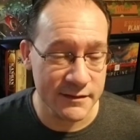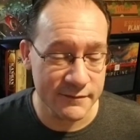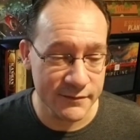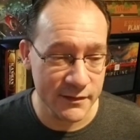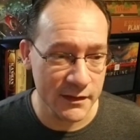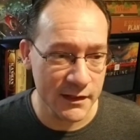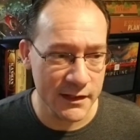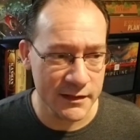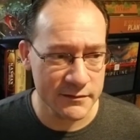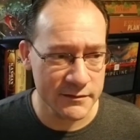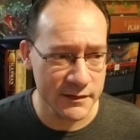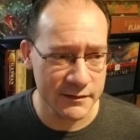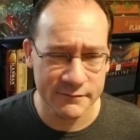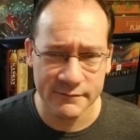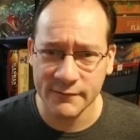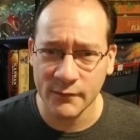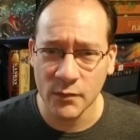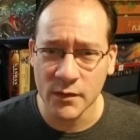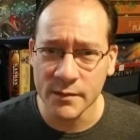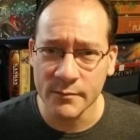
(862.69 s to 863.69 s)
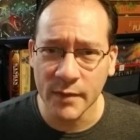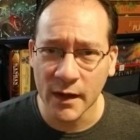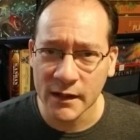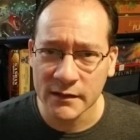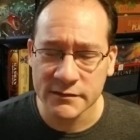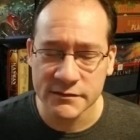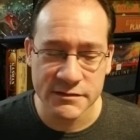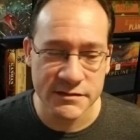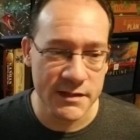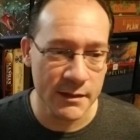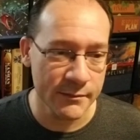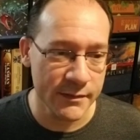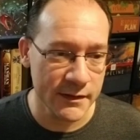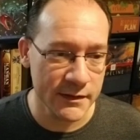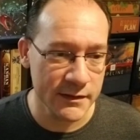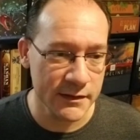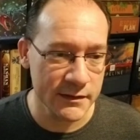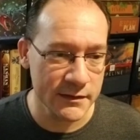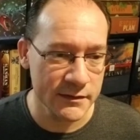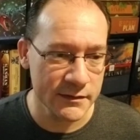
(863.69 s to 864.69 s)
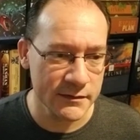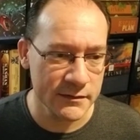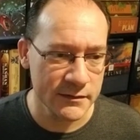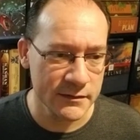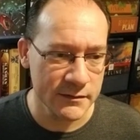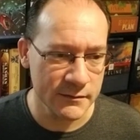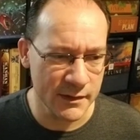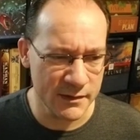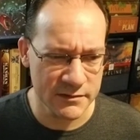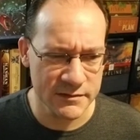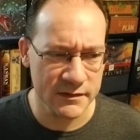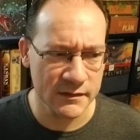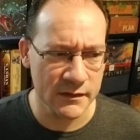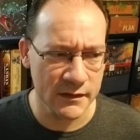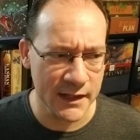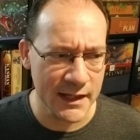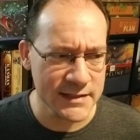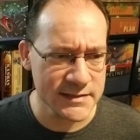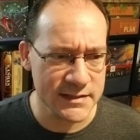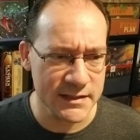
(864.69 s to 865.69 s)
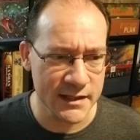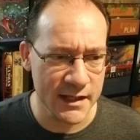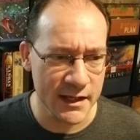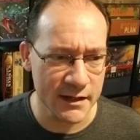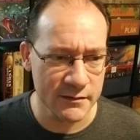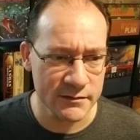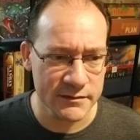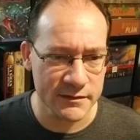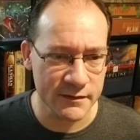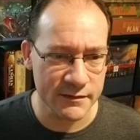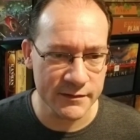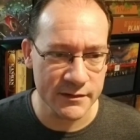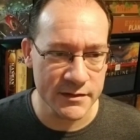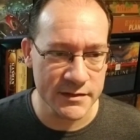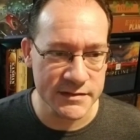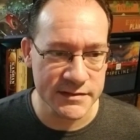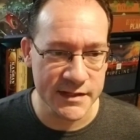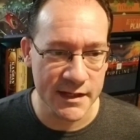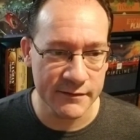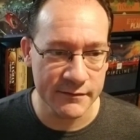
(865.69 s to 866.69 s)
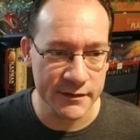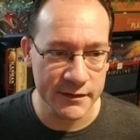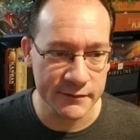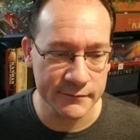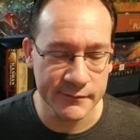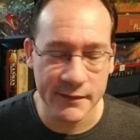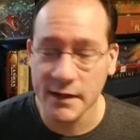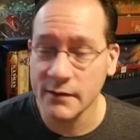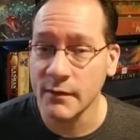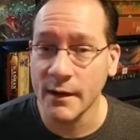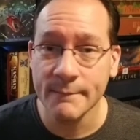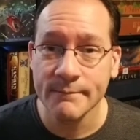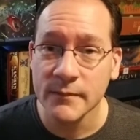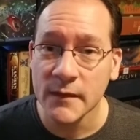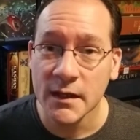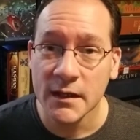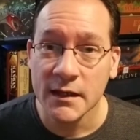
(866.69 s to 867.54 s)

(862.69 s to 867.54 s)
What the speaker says: I feel like it was like $40 or something. And maybe it was a little less than that. It was like 37 or anyway.